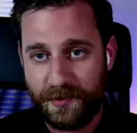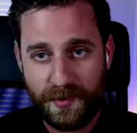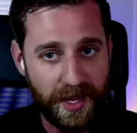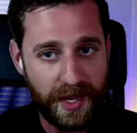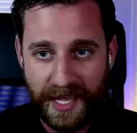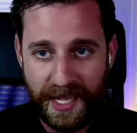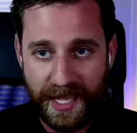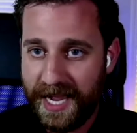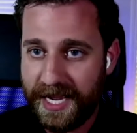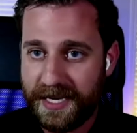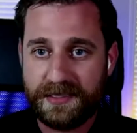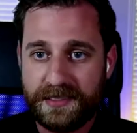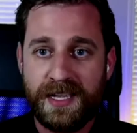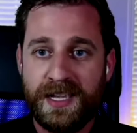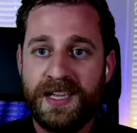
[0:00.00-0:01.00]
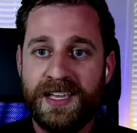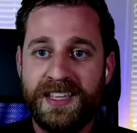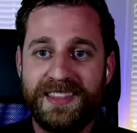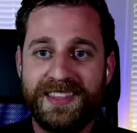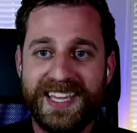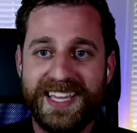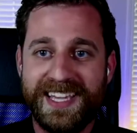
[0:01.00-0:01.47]
podcasts,
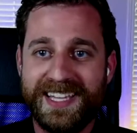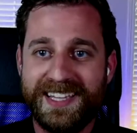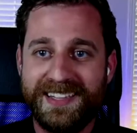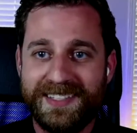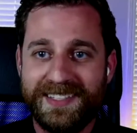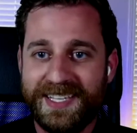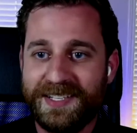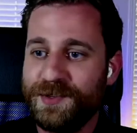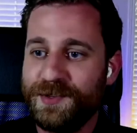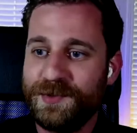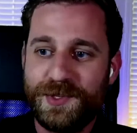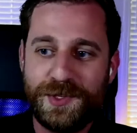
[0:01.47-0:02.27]
they do two or